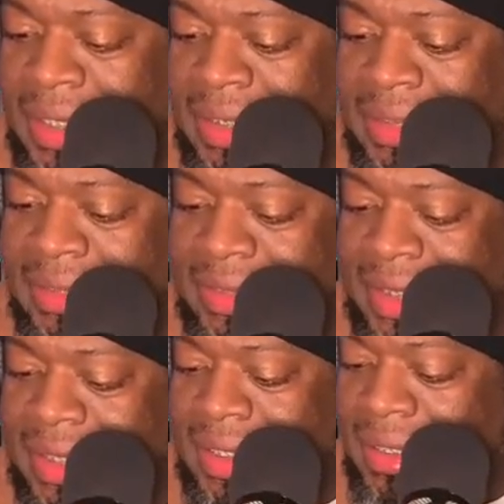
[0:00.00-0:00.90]
is
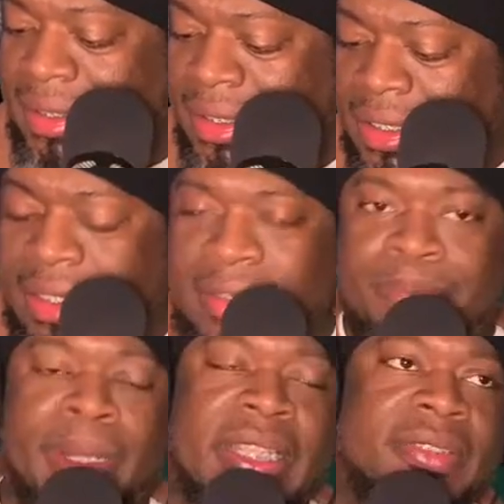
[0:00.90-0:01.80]

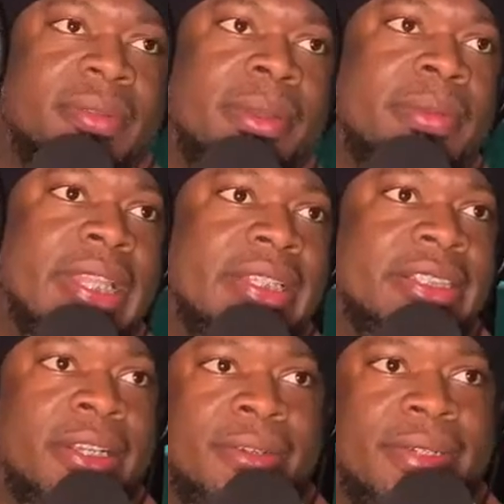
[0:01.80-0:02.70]
please remember that
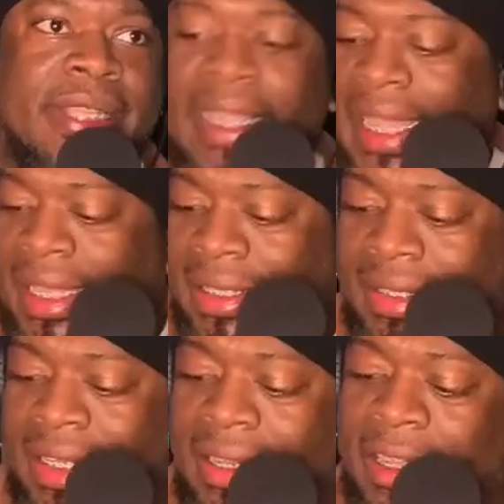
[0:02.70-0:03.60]
joke,
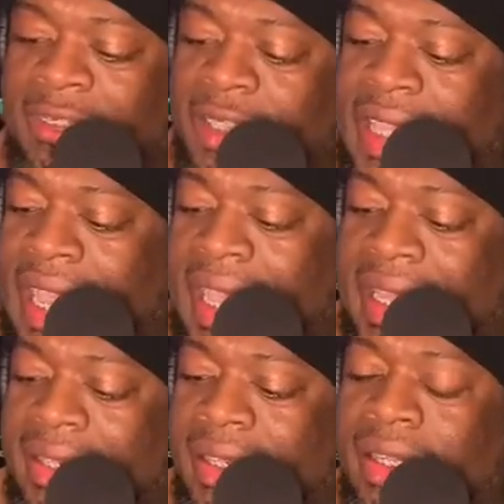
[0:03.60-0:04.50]
and if you
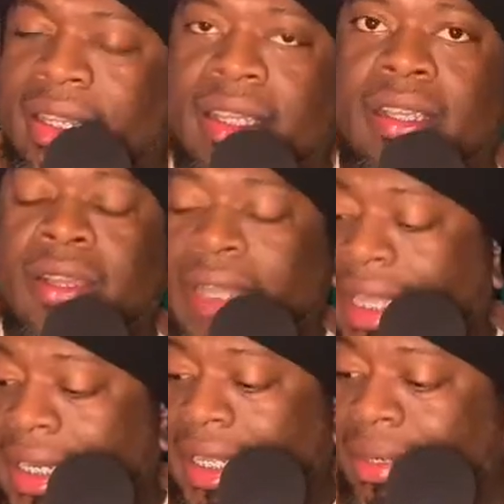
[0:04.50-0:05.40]
can, go ahead
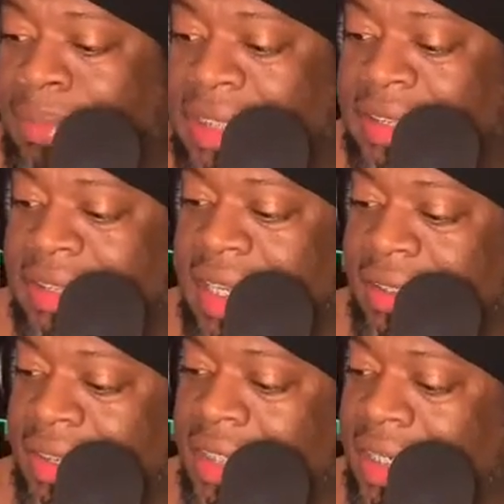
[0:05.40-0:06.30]
and get a message
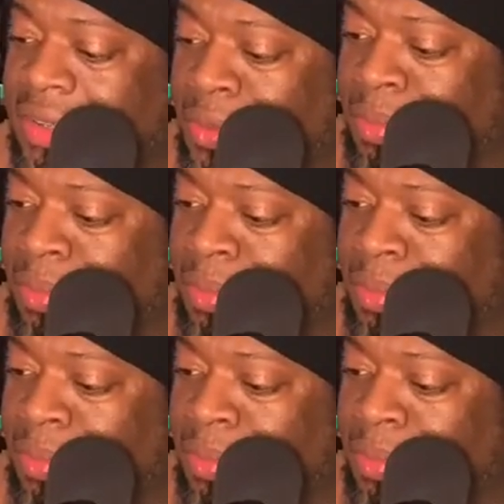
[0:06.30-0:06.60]
out to Joshua